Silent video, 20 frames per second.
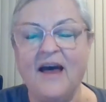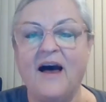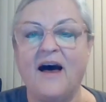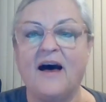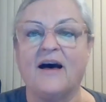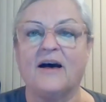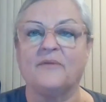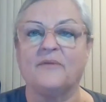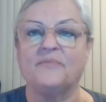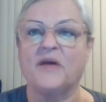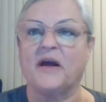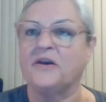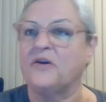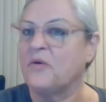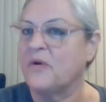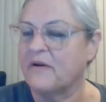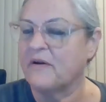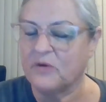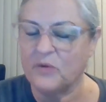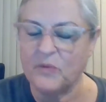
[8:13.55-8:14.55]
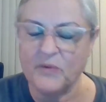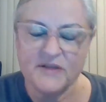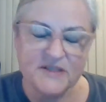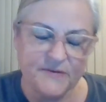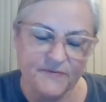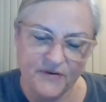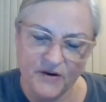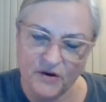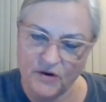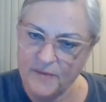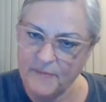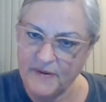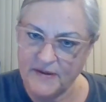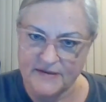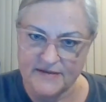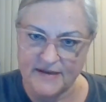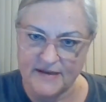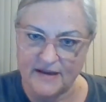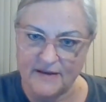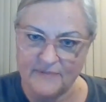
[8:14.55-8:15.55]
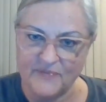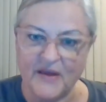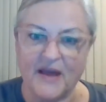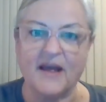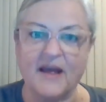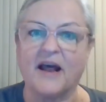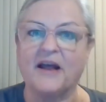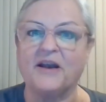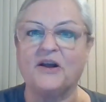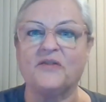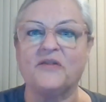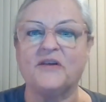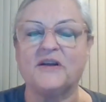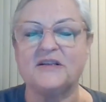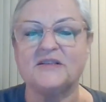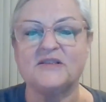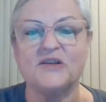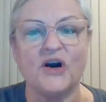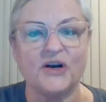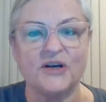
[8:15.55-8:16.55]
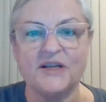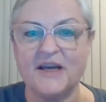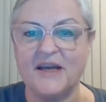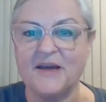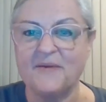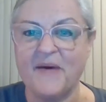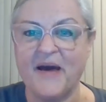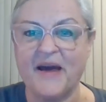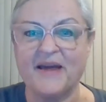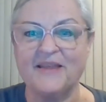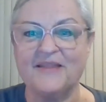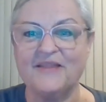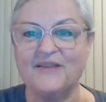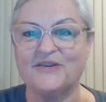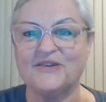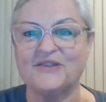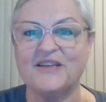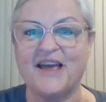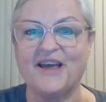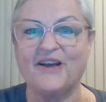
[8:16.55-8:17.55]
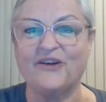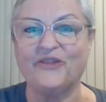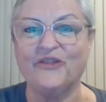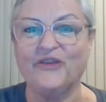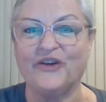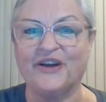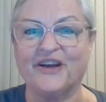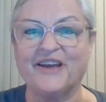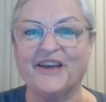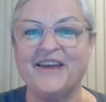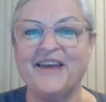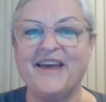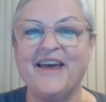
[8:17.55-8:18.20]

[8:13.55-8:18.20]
I know everyone's very busy, and I know that it's hard to get back in there and take a look.